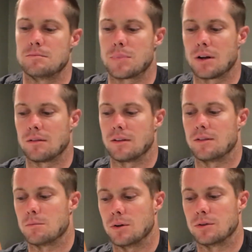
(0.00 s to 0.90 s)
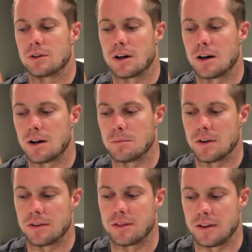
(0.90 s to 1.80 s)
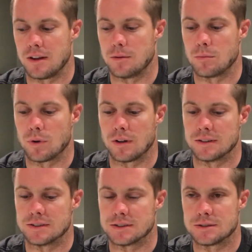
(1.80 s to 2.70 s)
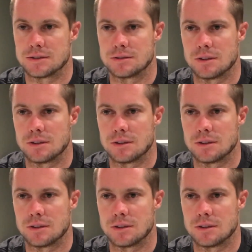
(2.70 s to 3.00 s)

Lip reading: probably the most common theme was